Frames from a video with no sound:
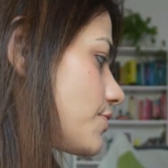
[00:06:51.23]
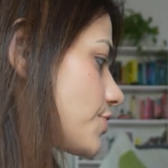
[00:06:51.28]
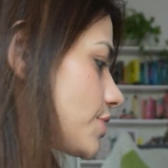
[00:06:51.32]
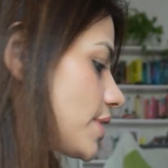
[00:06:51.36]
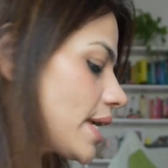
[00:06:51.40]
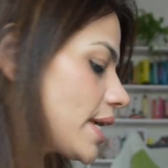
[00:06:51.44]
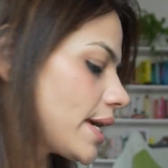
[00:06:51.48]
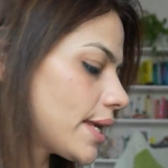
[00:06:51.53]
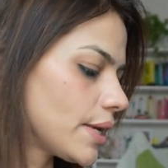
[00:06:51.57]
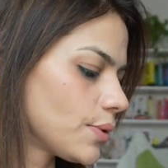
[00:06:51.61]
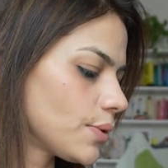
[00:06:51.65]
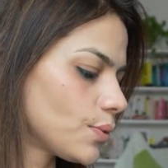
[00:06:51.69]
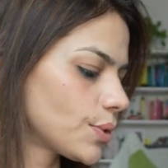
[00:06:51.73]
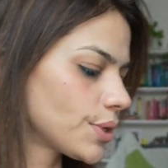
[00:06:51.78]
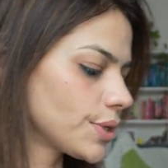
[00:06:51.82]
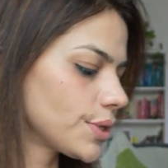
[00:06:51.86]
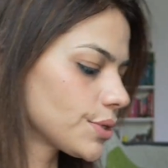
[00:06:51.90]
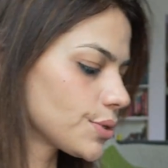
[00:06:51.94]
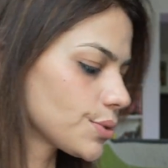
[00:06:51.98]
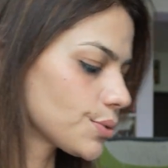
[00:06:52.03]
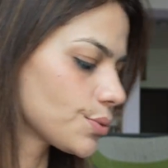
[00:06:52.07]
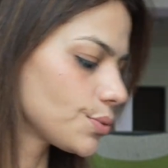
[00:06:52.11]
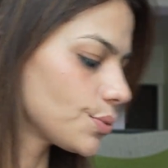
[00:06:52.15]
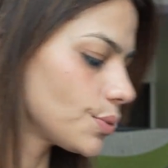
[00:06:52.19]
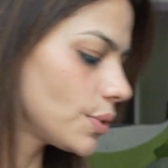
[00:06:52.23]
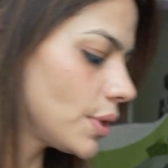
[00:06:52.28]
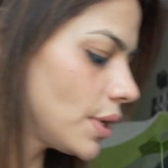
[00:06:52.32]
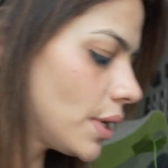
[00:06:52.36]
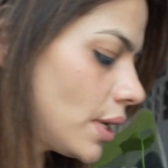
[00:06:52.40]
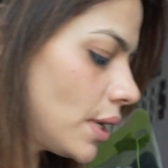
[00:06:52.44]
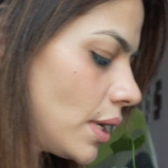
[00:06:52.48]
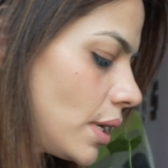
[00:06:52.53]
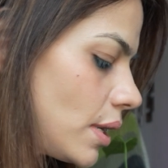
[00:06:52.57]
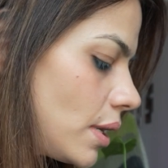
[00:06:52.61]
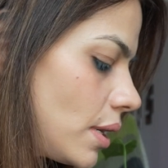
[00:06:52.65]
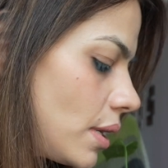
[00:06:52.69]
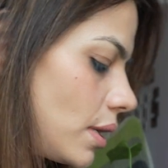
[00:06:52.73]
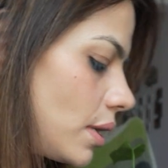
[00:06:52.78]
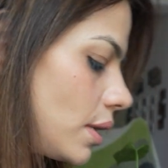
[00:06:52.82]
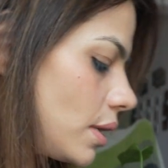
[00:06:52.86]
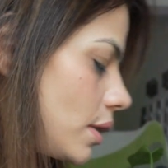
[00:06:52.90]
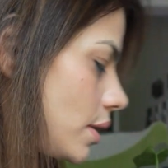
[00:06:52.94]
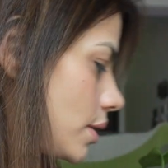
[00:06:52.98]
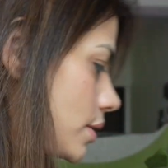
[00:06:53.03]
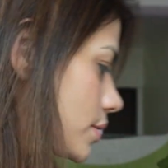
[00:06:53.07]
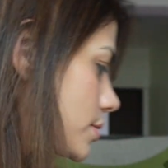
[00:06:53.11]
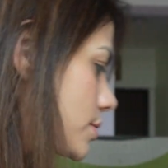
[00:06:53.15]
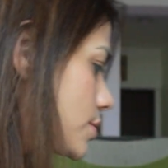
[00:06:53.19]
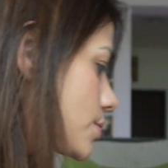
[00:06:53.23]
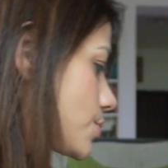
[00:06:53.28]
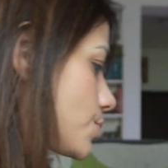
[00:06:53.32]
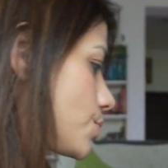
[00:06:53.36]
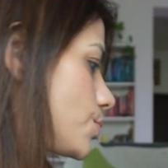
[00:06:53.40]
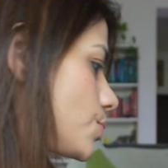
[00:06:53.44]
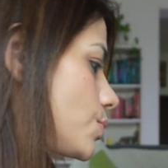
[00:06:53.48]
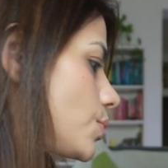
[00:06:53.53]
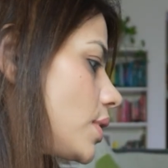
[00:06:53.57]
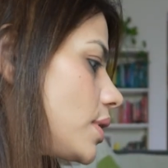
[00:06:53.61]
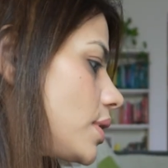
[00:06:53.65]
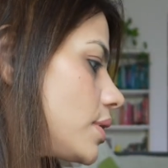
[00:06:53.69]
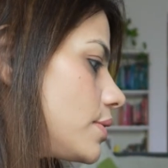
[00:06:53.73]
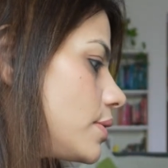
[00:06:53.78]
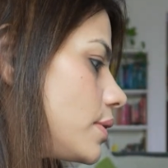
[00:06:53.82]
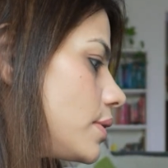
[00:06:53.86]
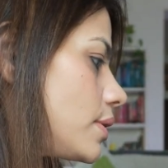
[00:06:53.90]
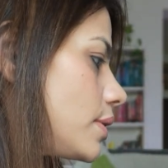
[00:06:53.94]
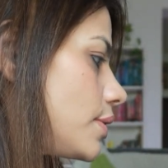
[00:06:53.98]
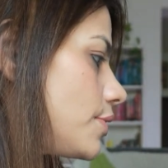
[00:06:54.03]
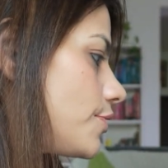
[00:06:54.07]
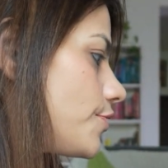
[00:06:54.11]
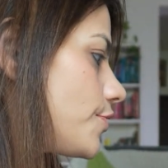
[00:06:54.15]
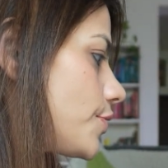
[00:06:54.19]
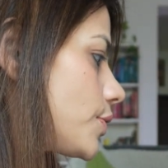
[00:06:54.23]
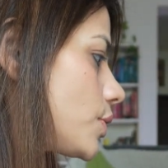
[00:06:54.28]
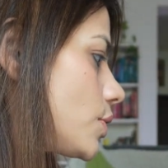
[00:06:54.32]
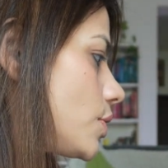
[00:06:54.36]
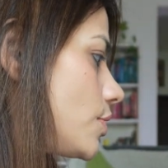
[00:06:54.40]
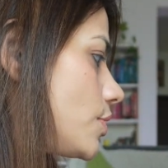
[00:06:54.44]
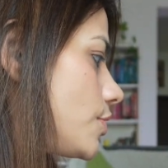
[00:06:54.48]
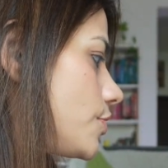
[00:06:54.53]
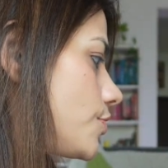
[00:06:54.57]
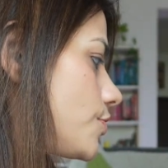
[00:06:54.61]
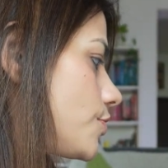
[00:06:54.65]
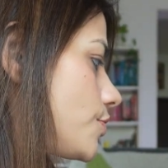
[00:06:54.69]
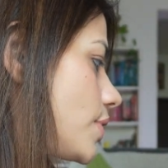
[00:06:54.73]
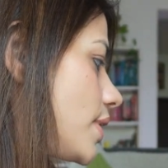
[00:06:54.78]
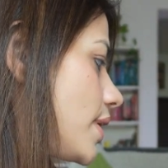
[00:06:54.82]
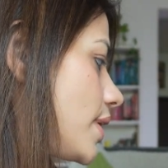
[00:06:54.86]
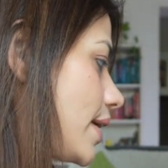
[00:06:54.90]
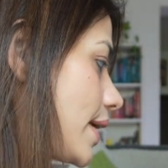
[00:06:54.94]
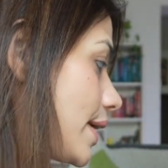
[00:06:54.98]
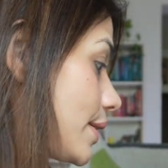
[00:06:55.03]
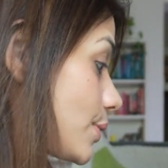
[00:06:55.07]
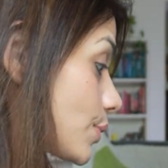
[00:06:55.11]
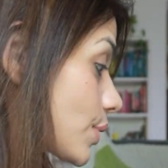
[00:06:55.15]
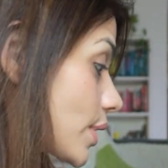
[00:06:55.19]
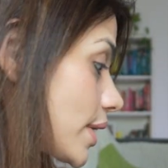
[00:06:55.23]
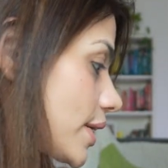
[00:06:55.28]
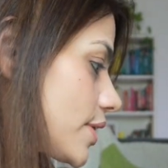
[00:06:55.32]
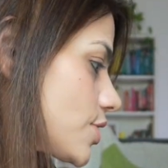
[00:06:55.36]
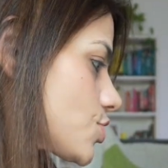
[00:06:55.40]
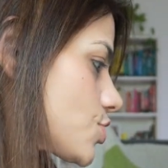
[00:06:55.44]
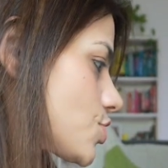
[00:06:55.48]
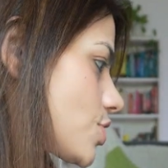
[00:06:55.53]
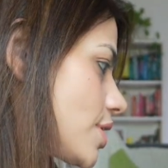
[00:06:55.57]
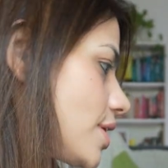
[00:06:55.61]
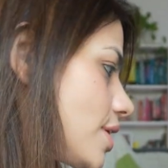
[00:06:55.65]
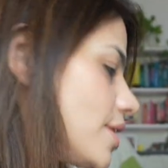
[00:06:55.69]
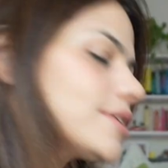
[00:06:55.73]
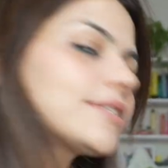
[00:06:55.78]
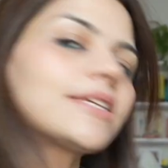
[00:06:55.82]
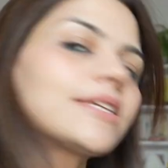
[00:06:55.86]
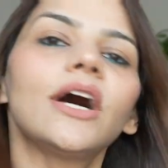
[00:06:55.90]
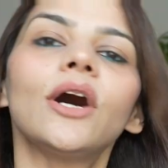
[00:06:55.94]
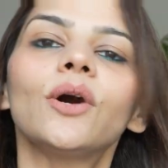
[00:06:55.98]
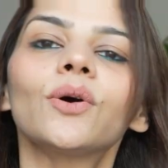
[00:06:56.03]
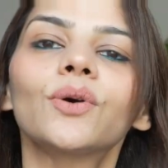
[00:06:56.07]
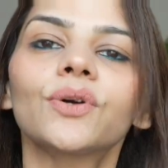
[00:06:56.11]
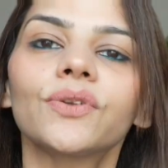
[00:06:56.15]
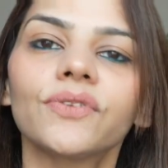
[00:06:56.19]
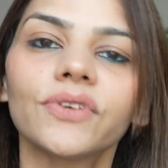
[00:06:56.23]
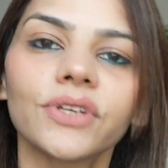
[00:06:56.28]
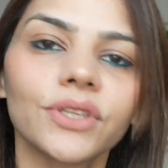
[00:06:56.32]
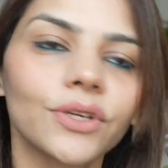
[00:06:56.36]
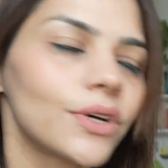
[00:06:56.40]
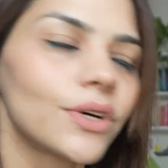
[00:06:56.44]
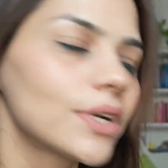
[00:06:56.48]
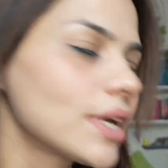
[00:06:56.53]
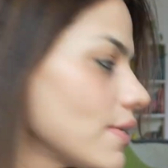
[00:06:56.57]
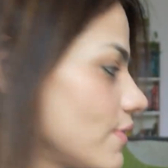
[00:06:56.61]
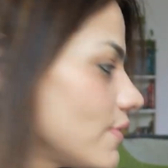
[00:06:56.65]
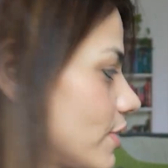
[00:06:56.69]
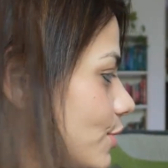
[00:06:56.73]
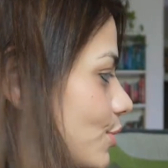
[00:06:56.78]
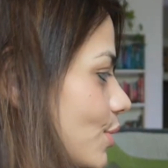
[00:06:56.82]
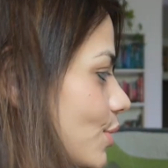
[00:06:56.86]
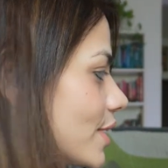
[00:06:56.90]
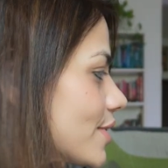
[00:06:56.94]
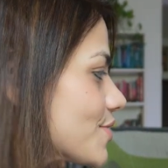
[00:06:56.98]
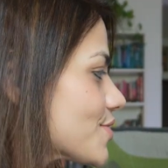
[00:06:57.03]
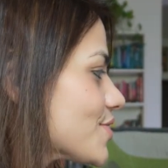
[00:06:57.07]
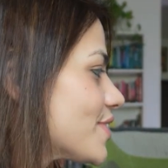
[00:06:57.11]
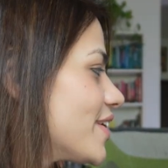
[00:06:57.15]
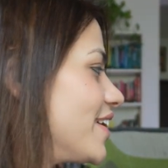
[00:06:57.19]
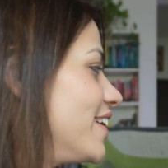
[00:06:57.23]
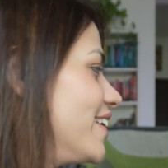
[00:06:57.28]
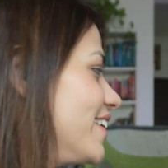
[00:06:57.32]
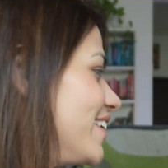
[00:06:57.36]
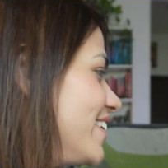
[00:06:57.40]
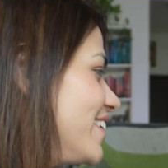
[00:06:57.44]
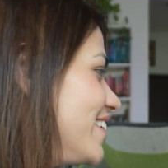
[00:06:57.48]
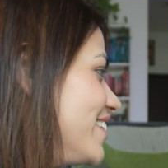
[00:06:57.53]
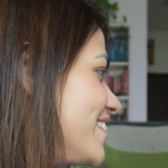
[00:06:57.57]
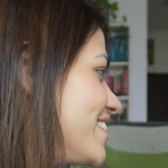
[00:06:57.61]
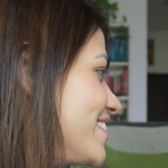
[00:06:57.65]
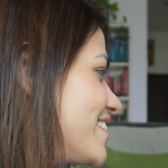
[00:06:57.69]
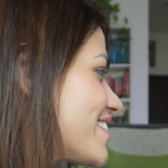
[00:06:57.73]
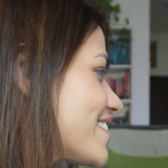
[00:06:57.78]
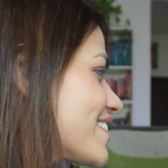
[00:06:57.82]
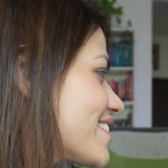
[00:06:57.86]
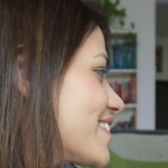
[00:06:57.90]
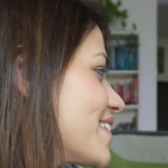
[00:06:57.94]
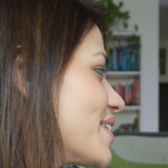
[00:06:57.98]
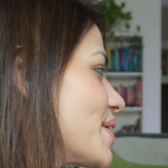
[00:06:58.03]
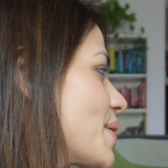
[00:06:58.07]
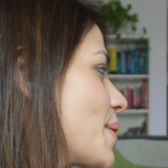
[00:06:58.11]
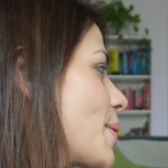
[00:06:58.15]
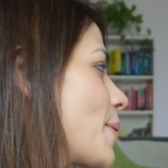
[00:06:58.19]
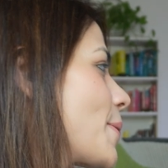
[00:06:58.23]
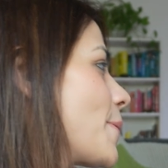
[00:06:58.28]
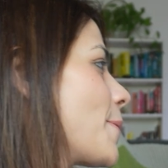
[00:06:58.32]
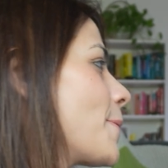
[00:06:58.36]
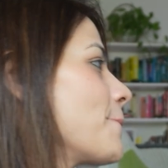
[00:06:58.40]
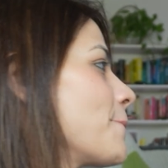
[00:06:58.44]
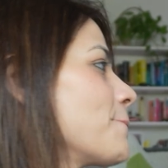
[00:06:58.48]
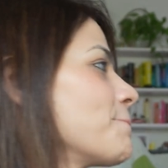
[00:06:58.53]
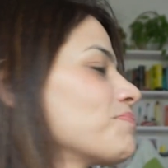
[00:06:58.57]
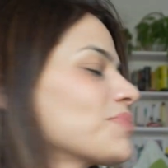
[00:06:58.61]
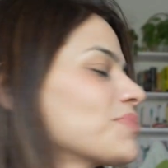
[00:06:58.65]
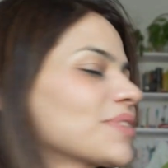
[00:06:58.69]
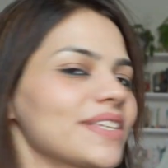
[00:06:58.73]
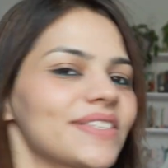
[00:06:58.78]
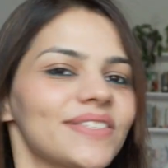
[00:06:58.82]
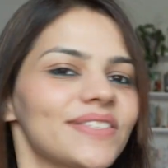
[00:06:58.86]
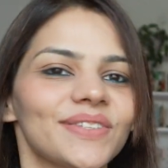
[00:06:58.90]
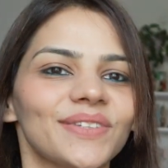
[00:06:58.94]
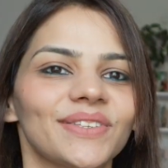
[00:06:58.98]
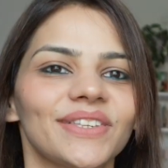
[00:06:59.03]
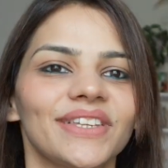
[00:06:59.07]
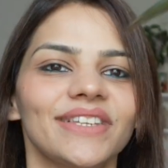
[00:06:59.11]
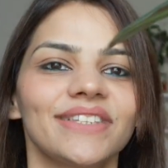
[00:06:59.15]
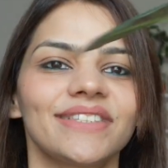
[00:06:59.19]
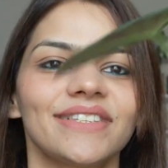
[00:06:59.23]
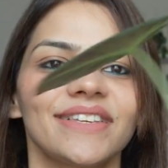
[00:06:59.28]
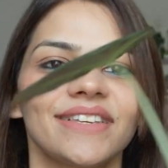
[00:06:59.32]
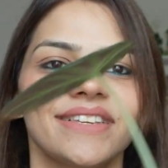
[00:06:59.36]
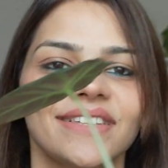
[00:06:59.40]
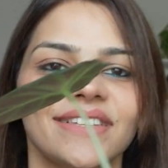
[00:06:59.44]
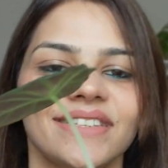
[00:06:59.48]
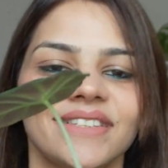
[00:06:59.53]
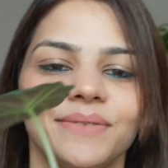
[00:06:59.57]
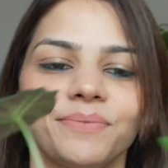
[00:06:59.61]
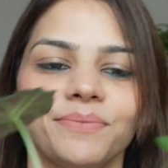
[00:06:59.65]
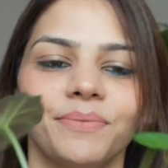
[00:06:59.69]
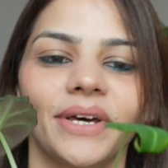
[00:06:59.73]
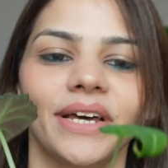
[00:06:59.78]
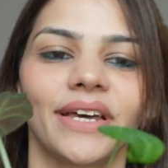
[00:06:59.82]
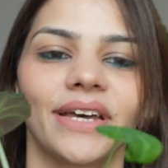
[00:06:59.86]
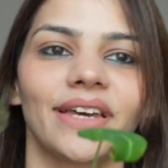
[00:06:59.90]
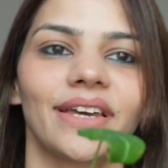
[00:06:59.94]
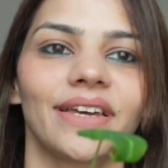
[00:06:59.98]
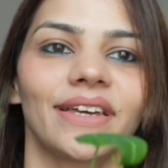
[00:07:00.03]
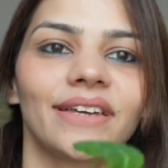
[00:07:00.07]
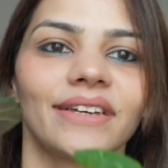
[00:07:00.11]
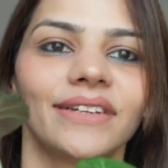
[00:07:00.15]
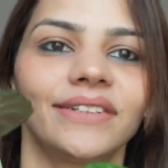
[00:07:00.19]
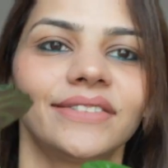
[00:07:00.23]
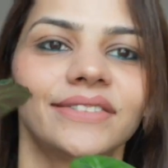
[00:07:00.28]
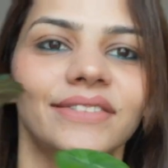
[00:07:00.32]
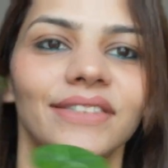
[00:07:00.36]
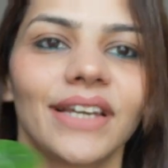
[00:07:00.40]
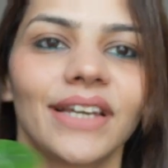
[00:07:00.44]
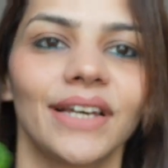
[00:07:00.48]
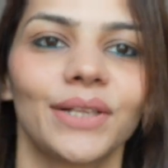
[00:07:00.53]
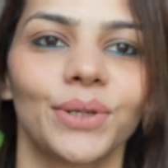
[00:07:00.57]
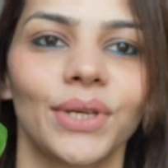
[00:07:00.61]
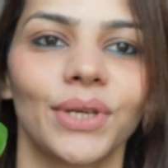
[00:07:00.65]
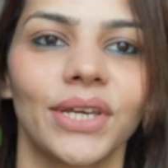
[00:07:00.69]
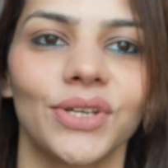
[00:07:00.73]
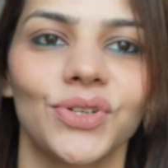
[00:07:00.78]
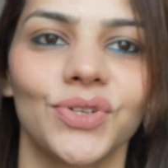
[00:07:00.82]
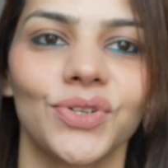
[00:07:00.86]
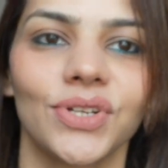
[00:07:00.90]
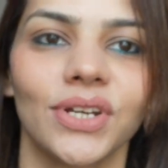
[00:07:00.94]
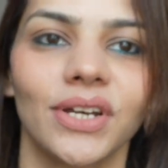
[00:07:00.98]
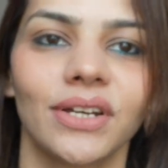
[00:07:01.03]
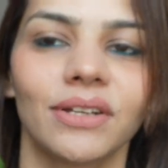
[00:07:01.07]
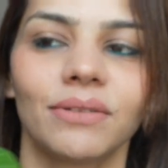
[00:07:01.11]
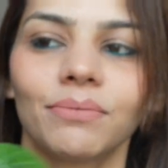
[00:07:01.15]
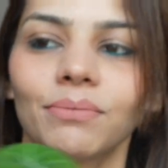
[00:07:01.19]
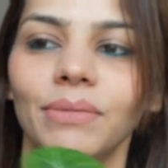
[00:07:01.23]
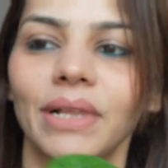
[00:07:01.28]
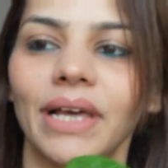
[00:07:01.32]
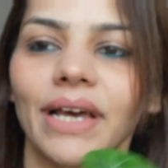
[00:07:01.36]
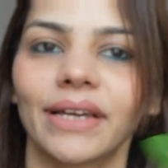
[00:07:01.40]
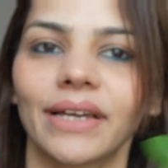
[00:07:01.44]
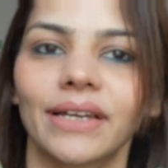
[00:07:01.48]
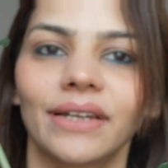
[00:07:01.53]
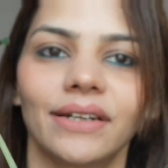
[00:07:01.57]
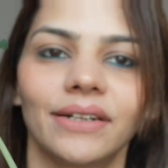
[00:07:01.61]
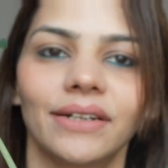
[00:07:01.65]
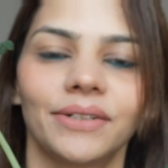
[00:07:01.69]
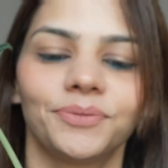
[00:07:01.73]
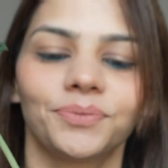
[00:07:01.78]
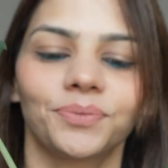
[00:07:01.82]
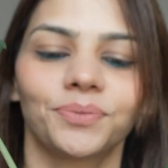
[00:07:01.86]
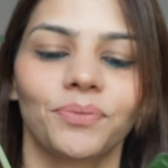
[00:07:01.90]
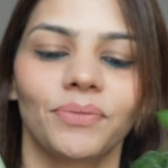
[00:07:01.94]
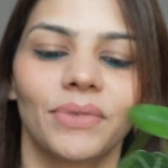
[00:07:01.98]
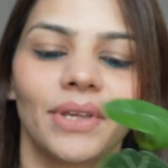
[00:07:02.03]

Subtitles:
After that, I wanted to do a few of Alocasias. How could we not have Alocasias? So this is my Alocasia black.